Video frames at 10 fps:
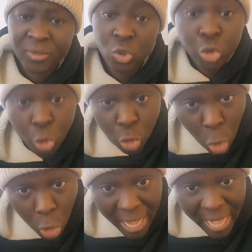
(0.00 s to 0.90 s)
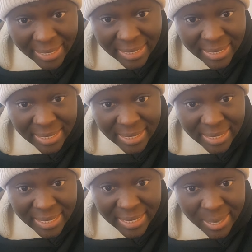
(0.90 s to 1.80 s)
You should know that.
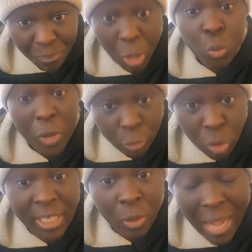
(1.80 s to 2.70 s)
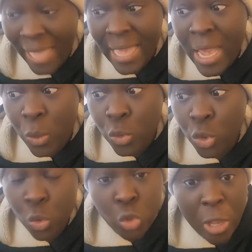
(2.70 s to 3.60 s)
But we should like.
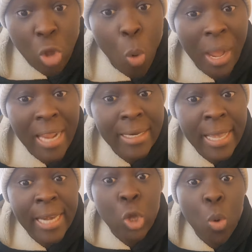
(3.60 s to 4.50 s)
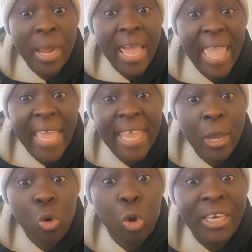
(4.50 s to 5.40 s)
Nyun denko wara
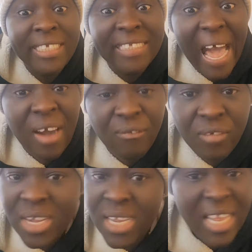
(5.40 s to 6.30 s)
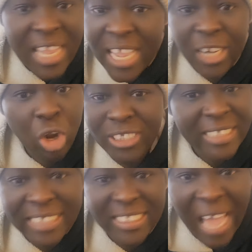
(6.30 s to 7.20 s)
ene kuko deserve. He
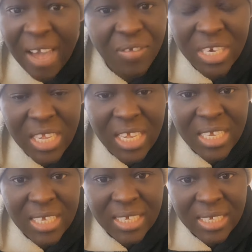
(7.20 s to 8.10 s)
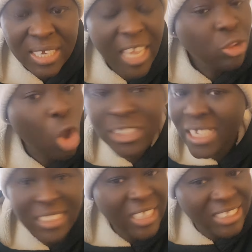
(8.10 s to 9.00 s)
doesn't deserve it. He
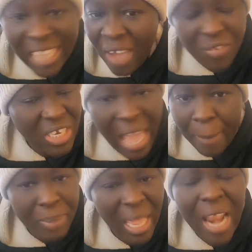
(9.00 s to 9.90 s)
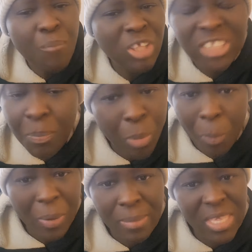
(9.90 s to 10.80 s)
doesn't deserve it Gambia. Alan mo yifen
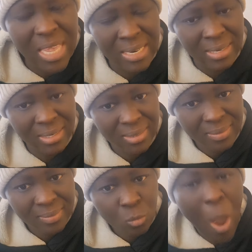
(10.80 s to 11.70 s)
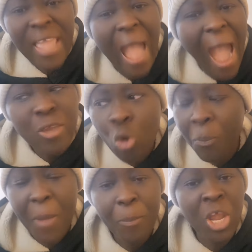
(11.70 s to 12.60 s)
problem yin. Why are
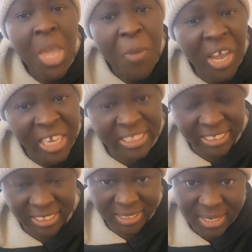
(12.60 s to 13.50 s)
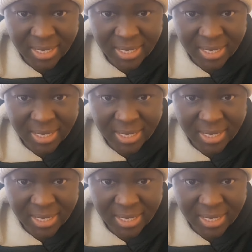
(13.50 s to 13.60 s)
you people hypocrites?